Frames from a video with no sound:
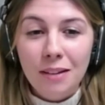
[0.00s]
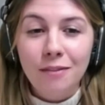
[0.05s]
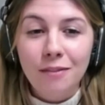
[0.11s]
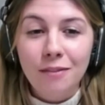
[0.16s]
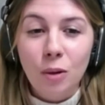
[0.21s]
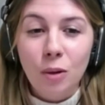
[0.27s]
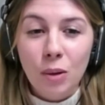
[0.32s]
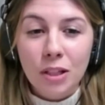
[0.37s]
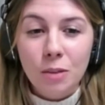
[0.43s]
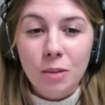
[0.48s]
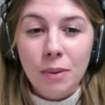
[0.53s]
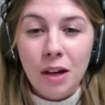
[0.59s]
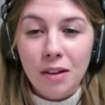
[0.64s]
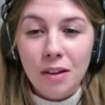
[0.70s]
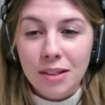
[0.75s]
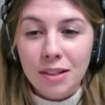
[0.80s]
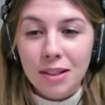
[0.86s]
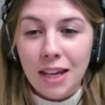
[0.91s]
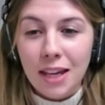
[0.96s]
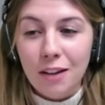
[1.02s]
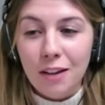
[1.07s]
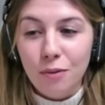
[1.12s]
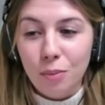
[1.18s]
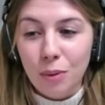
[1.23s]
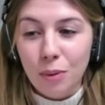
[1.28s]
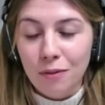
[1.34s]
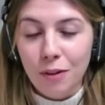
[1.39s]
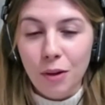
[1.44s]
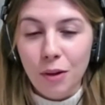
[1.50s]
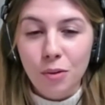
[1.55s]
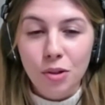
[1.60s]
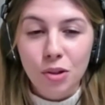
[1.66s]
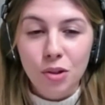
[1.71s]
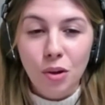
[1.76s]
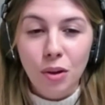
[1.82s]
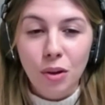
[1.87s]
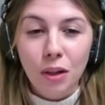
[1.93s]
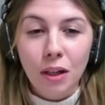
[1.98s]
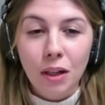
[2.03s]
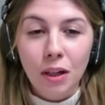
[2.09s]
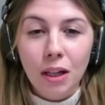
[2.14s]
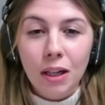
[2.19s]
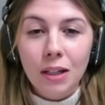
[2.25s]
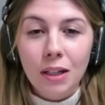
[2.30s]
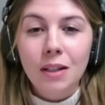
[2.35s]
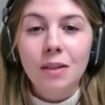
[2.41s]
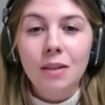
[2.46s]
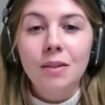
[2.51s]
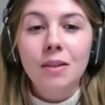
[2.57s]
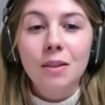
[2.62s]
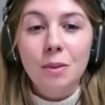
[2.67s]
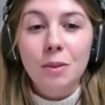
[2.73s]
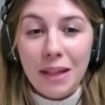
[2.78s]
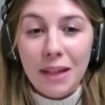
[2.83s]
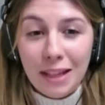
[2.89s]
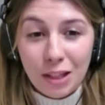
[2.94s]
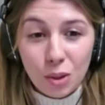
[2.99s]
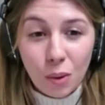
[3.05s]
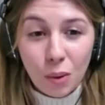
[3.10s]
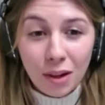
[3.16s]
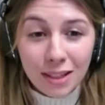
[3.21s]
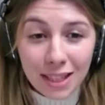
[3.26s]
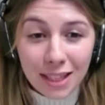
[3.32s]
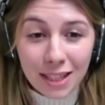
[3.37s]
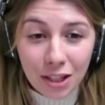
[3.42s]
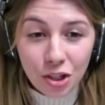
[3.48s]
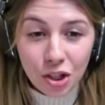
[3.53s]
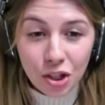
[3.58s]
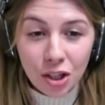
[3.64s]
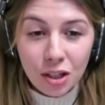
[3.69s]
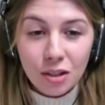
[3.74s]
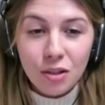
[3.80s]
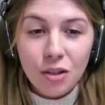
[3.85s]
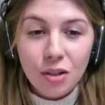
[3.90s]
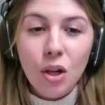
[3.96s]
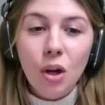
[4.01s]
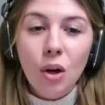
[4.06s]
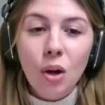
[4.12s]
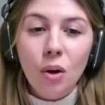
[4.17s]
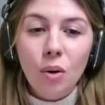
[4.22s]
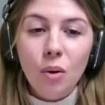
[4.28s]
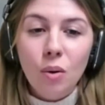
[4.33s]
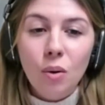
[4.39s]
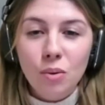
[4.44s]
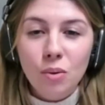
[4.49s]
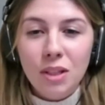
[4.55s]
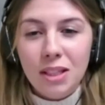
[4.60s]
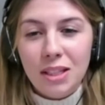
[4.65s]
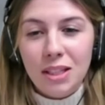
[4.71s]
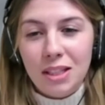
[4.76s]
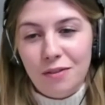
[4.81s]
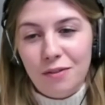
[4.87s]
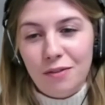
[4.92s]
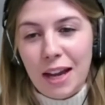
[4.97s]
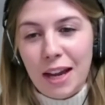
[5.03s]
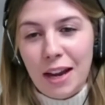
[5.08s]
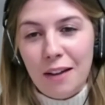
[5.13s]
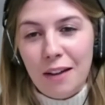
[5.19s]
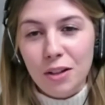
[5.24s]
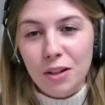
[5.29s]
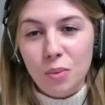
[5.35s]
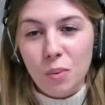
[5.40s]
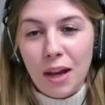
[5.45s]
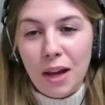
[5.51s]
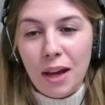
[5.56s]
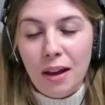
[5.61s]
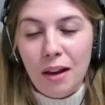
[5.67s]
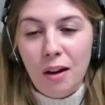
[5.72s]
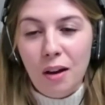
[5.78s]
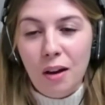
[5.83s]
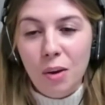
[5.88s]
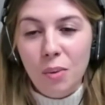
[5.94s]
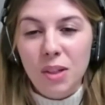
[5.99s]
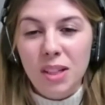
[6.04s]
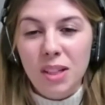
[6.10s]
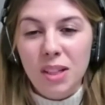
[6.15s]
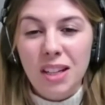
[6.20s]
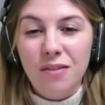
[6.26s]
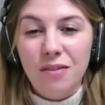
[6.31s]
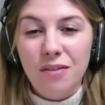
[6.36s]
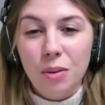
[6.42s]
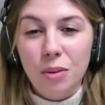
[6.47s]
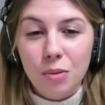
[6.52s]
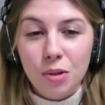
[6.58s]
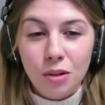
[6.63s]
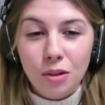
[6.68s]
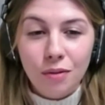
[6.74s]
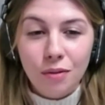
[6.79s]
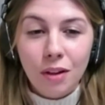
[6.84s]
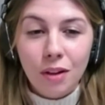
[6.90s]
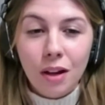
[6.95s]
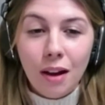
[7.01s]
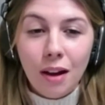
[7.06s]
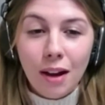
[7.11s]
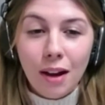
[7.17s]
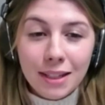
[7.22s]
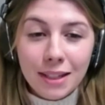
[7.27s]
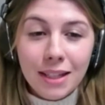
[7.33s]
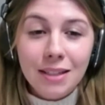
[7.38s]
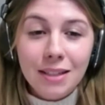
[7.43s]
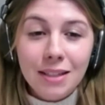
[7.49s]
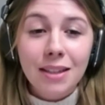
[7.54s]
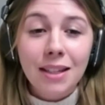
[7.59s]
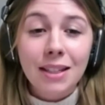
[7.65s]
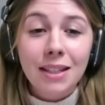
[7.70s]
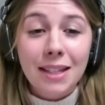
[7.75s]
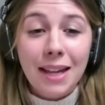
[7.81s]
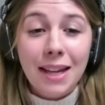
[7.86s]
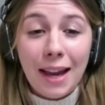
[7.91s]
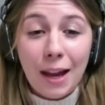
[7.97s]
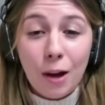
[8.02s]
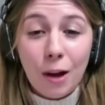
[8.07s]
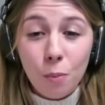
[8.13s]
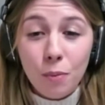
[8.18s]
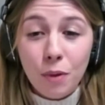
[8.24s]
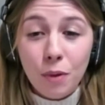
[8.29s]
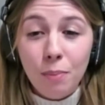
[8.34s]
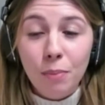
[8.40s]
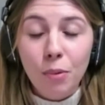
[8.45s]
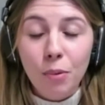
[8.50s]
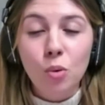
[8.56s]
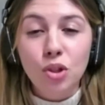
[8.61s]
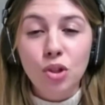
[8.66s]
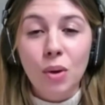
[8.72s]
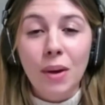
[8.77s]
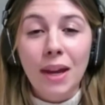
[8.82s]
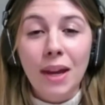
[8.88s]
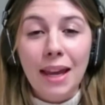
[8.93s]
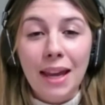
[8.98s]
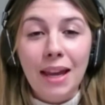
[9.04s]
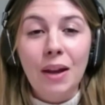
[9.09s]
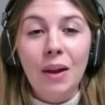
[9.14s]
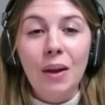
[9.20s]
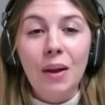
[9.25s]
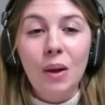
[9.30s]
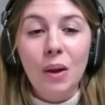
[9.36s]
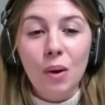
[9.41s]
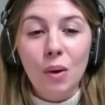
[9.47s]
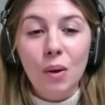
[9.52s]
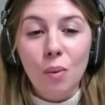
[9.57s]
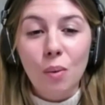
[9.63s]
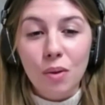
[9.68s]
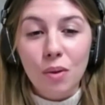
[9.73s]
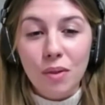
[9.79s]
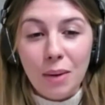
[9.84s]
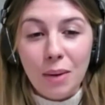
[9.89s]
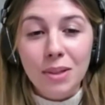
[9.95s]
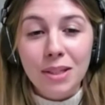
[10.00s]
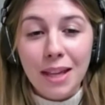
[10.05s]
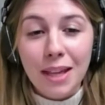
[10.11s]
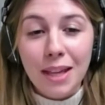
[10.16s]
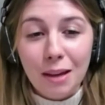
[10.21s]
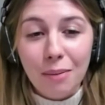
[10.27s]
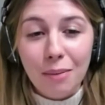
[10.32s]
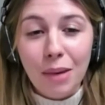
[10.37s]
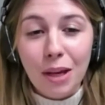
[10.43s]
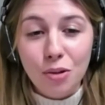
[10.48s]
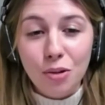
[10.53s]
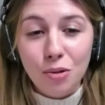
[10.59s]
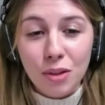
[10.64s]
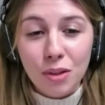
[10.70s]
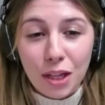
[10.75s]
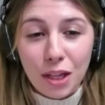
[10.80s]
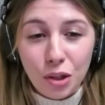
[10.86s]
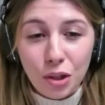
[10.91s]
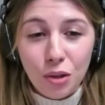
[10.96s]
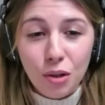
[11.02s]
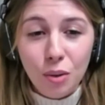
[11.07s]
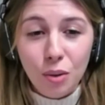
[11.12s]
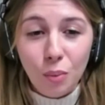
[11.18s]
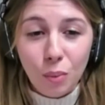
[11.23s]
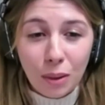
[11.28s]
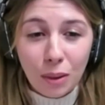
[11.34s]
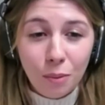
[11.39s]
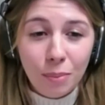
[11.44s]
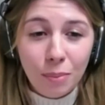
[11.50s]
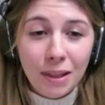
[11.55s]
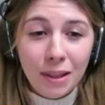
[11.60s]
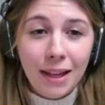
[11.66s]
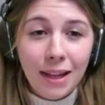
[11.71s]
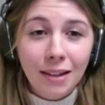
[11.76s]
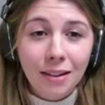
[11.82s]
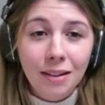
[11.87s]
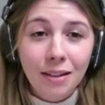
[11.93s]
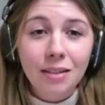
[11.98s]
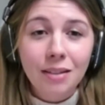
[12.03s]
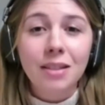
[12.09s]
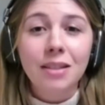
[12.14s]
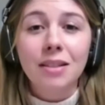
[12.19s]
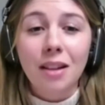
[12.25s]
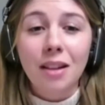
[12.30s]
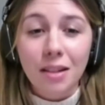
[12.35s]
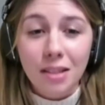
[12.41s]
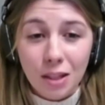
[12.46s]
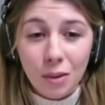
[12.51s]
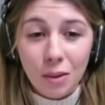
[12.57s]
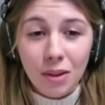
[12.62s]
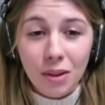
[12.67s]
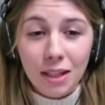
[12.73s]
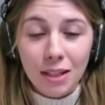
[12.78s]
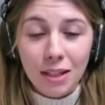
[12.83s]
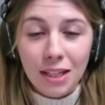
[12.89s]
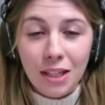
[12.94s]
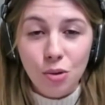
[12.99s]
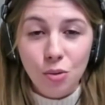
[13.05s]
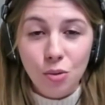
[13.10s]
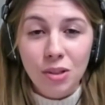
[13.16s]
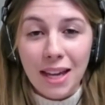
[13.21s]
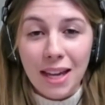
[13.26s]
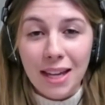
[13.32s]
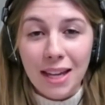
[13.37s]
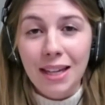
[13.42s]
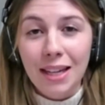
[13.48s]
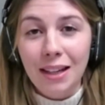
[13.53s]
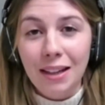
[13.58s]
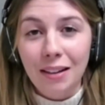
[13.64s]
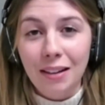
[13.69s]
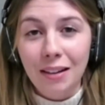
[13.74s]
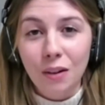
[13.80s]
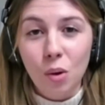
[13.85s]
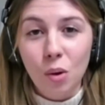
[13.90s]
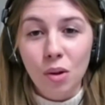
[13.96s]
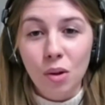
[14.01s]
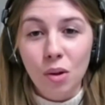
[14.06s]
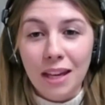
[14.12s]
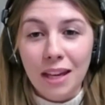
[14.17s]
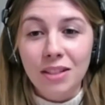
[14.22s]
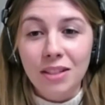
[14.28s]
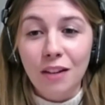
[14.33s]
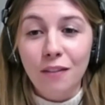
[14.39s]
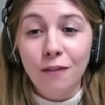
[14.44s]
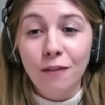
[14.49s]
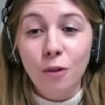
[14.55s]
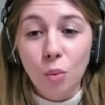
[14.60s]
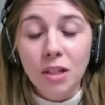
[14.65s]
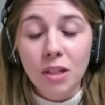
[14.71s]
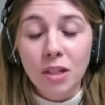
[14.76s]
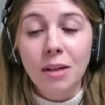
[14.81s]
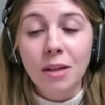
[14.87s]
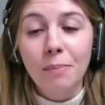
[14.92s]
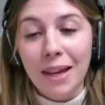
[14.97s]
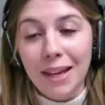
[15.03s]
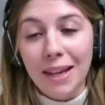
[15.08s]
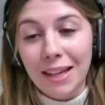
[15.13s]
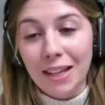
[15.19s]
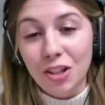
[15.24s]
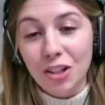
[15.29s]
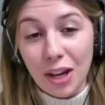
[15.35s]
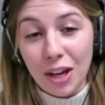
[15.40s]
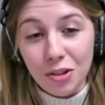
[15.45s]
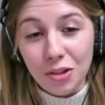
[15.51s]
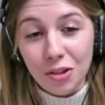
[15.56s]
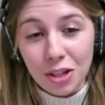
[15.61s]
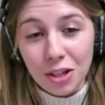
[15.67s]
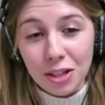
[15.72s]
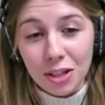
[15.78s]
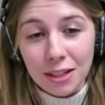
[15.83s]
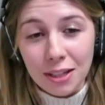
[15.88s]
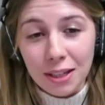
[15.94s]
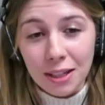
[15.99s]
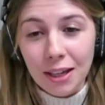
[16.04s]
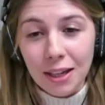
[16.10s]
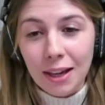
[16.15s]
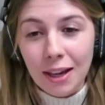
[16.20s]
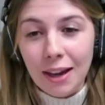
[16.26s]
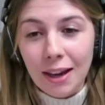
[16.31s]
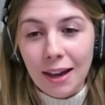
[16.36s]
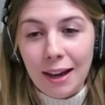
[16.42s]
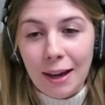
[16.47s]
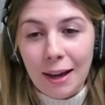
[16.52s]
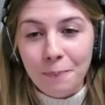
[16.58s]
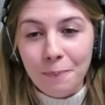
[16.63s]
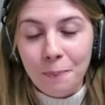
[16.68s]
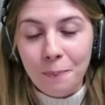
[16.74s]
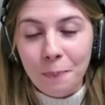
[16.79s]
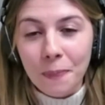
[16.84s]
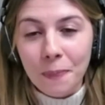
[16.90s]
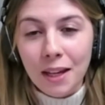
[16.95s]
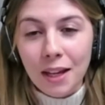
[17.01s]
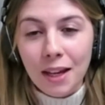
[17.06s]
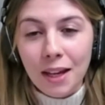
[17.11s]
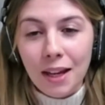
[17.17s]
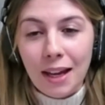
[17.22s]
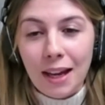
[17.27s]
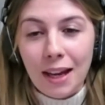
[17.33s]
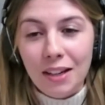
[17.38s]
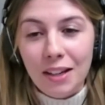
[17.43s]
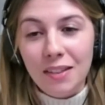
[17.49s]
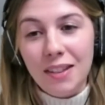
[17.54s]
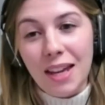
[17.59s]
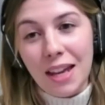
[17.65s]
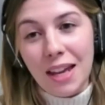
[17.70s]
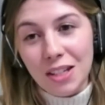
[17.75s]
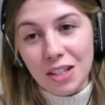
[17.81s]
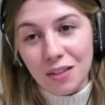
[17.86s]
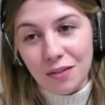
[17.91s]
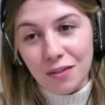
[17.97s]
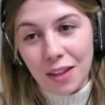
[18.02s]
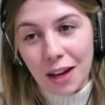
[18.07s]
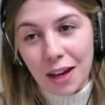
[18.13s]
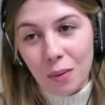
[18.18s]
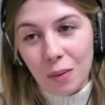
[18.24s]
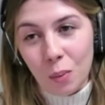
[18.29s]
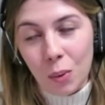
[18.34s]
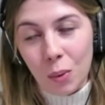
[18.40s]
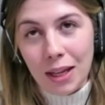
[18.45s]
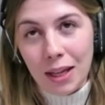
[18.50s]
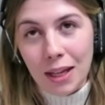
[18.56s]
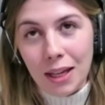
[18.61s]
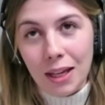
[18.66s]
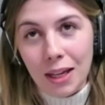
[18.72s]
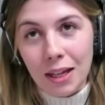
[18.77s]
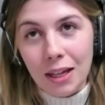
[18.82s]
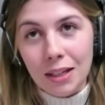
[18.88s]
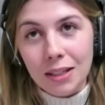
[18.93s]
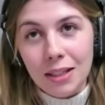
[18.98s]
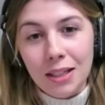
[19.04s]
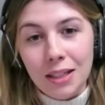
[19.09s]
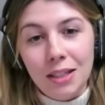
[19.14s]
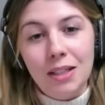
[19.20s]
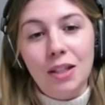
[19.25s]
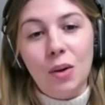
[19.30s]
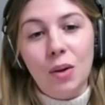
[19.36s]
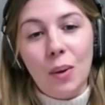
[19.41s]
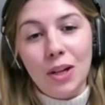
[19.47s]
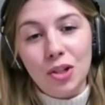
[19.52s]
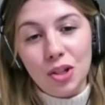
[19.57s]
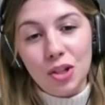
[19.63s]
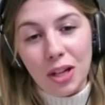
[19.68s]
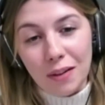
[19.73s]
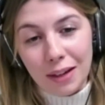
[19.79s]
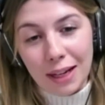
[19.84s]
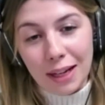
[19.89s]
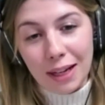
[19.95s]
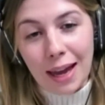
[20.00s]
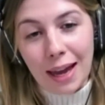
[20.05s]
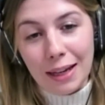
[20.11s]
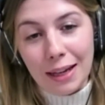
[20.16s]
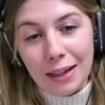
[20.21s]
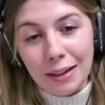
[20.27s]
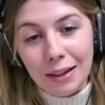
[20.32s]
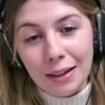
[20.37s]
maybe feel a little bit unsafe. We focused on speaking to our teachers, all these different areas where I would give them sort of ideas of things to help them, but also hear what they were saying and make sure they knew that we would be then discussing with their teacher or taking what they've said forward and making changes. And at the end of that, we did the questionnaire